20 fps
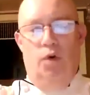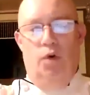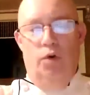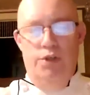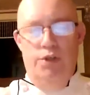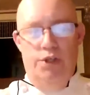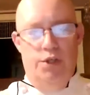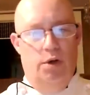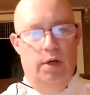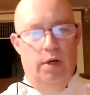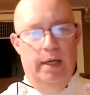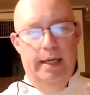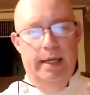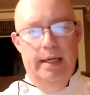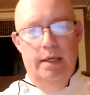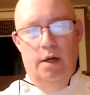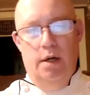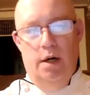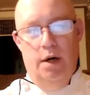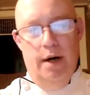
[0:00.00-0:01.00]
full
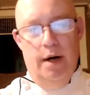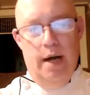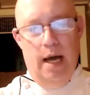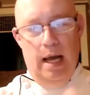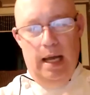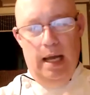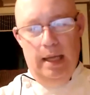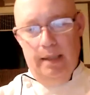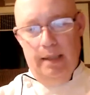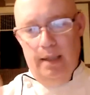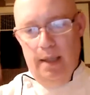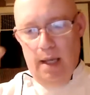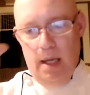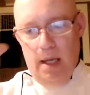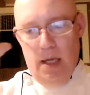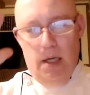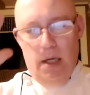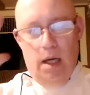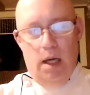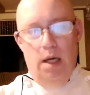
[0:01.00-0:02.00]
screen or not,
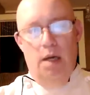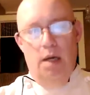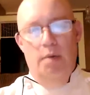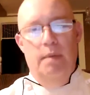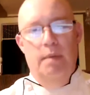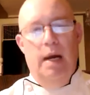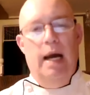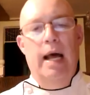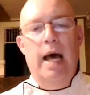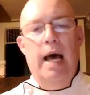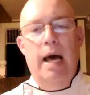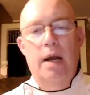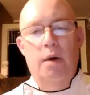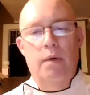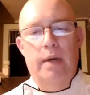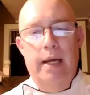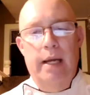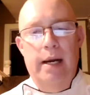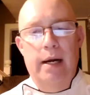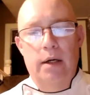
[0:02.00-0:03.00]
I
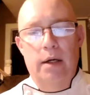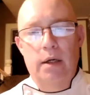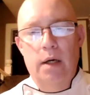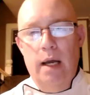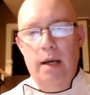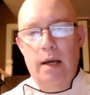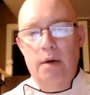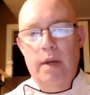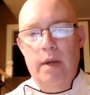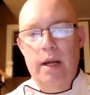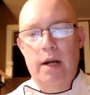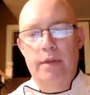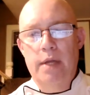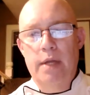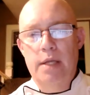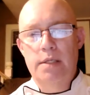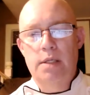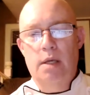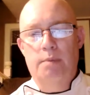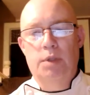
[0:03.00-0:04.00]
don't care. I don't care.
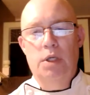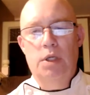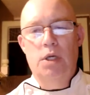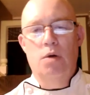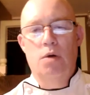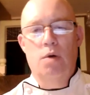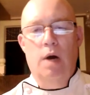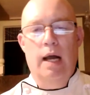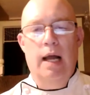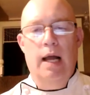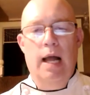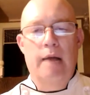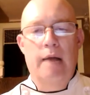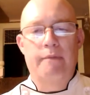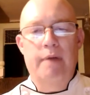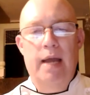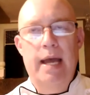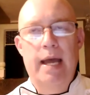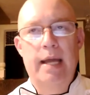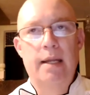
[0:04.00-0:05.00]
That's up to you.
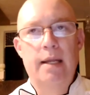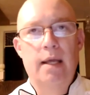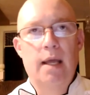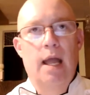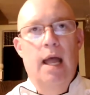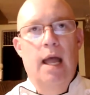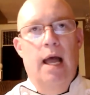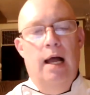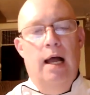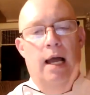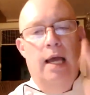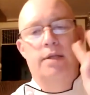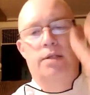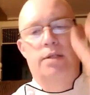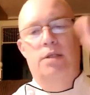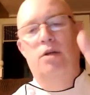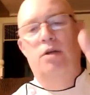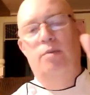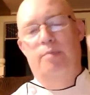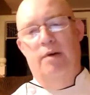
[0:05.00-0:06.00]
I
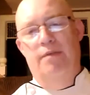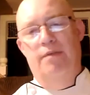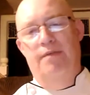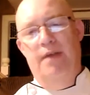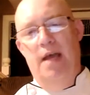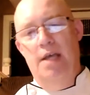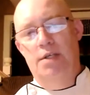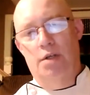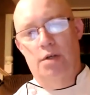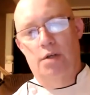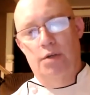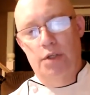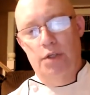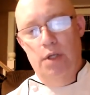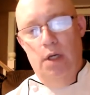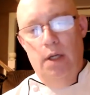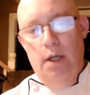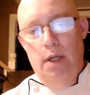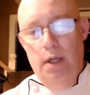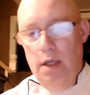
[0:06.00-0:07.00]
had 2
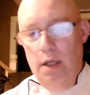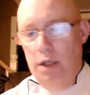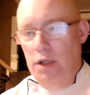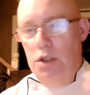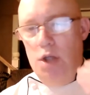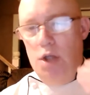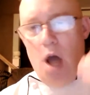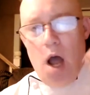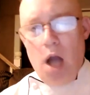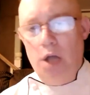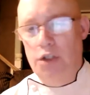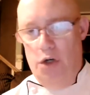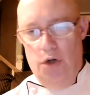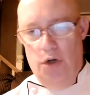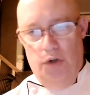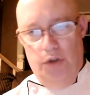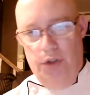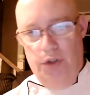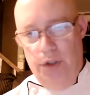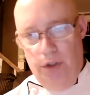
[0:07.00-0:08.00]
professors,
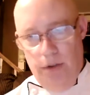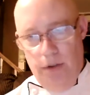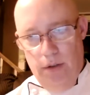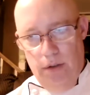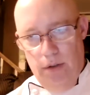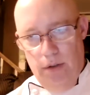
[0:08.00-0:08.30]
doctors,